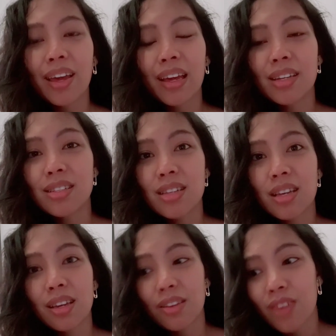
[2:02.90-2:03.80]
and
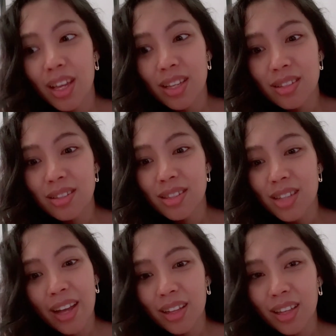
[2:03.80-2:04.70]
event
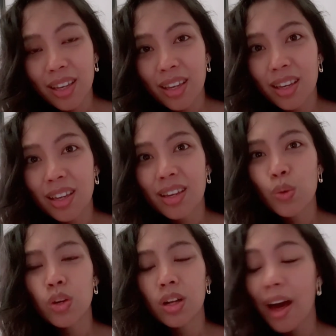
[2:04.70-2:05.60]
styling.
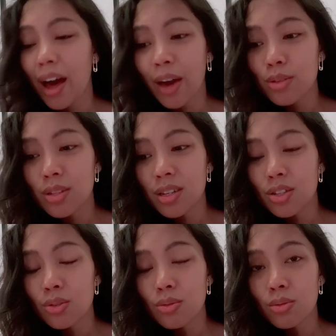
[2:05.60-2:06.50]
Well, I was gonna
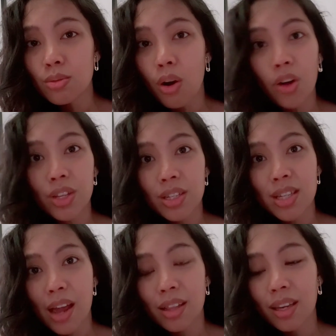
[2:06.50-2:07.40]
do all the
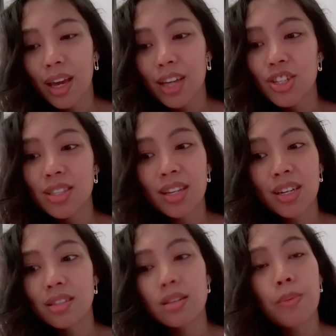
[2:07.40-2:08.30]
styling, I just
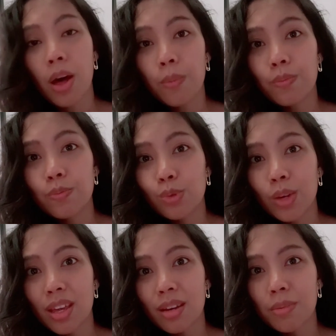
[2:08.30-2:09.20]
needed some help
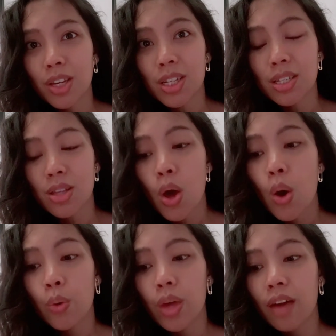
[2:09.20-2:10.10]
with it because
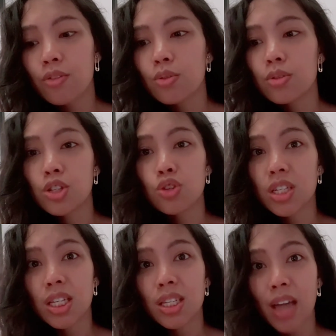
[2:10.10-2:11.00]
we have a
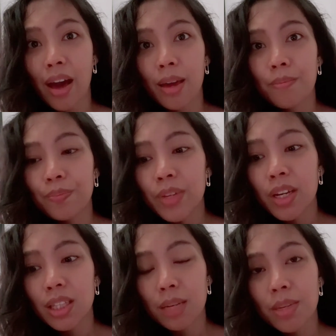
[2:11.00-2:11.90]
restricted time
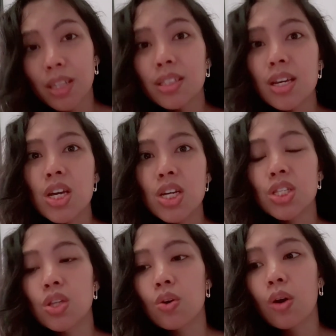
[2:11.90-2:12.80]
limit.
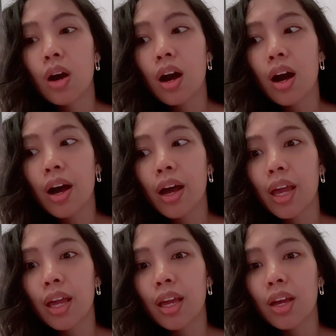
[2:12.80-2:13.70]
So
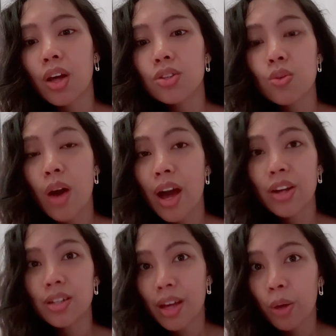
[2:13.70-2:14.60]
I also
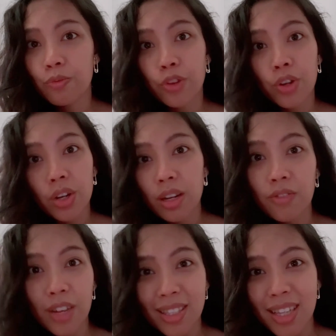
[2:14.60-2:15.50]
hired help for
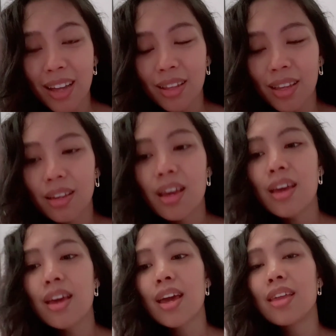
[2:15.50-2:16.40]
event styling.
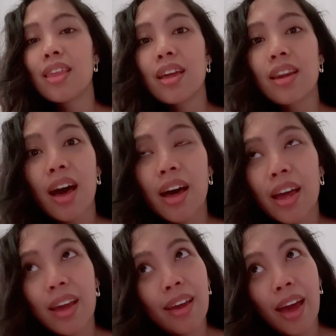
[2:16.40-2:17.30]
And then
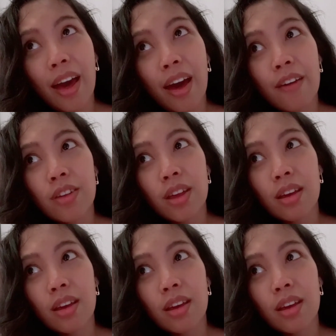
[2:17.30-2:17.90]
I have